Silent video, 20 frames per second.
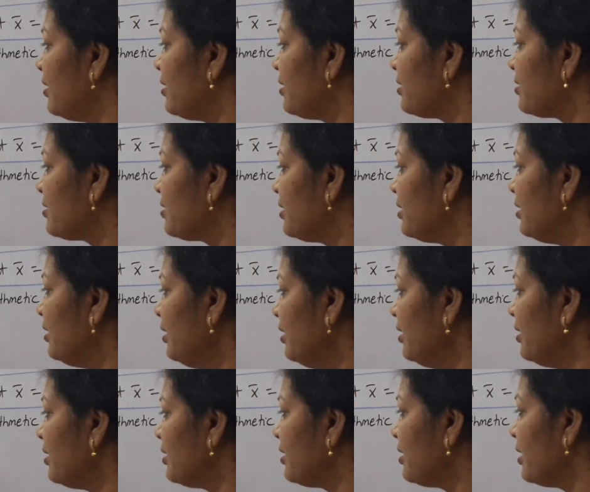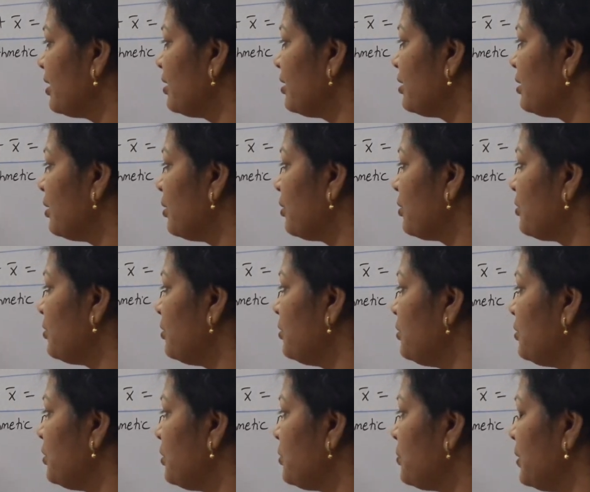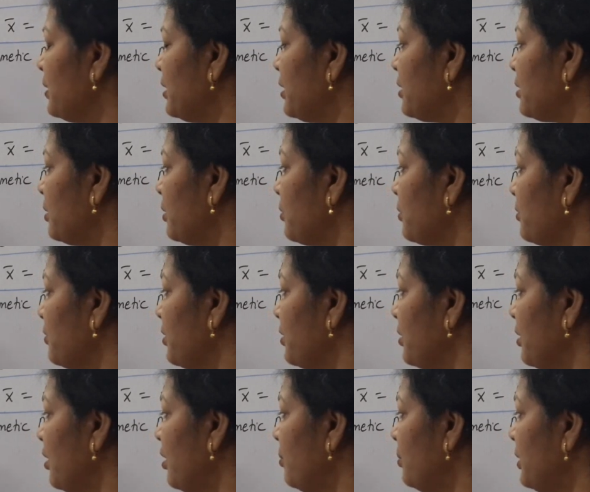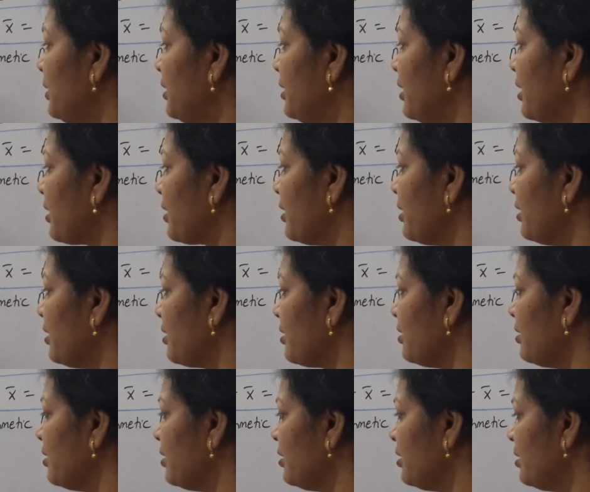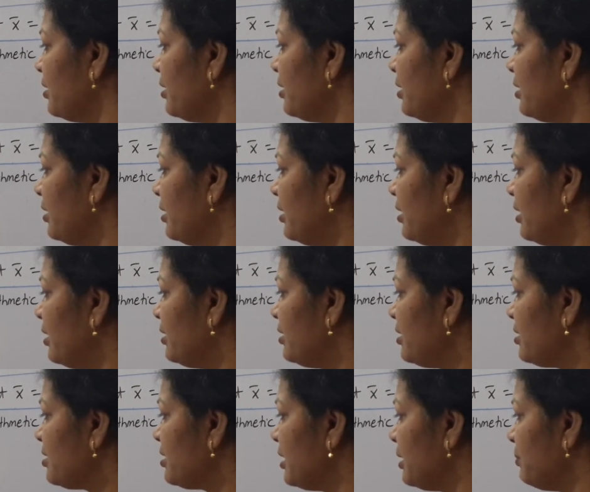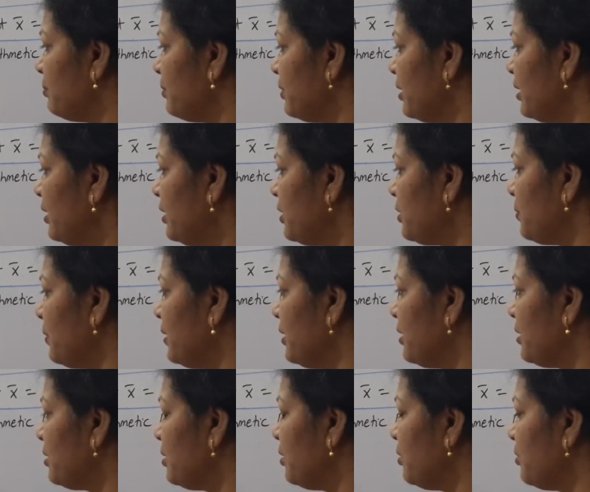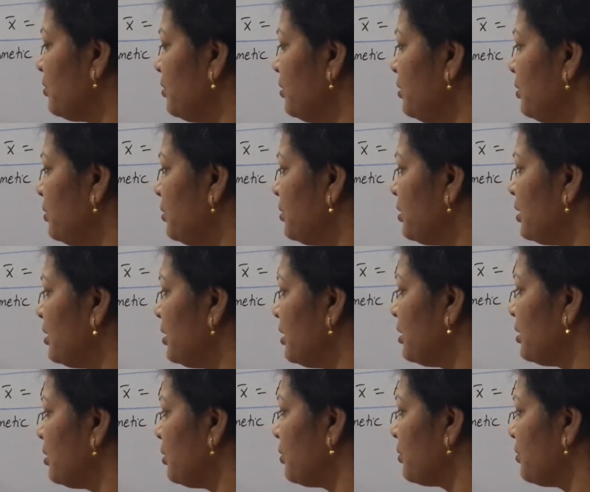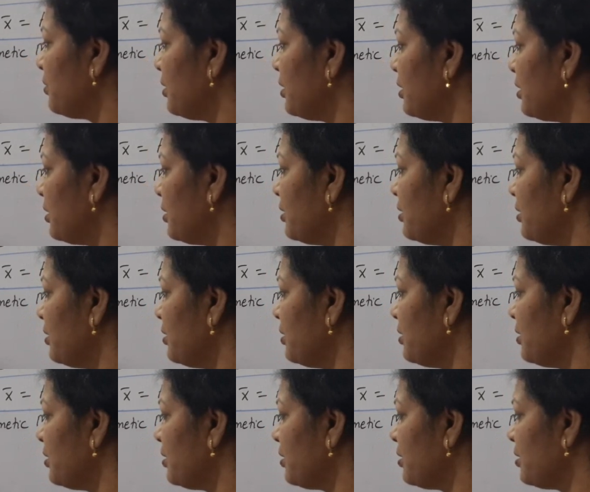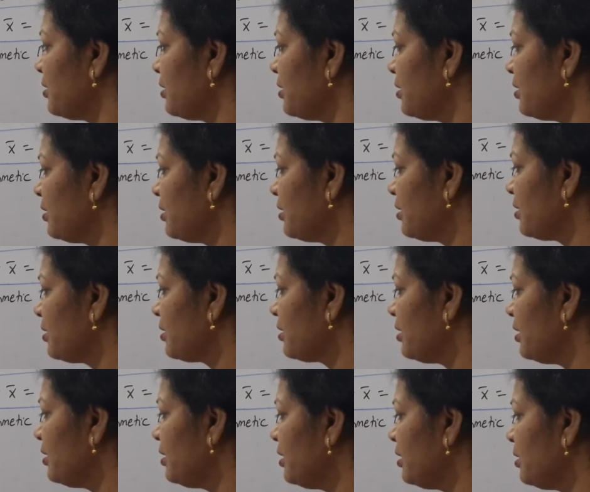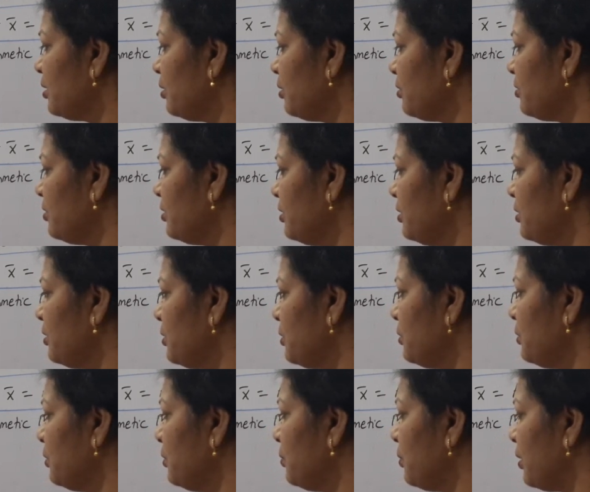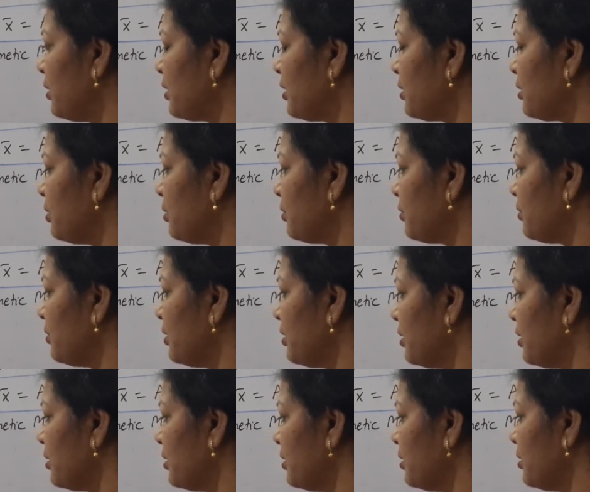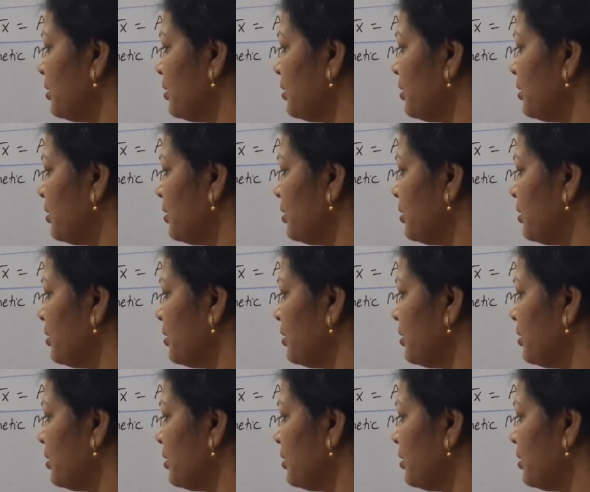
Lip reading: Say 10,000 to 20,000. How many are there? In the same way, 20,000 to 30,000. 30,000 to 40,000.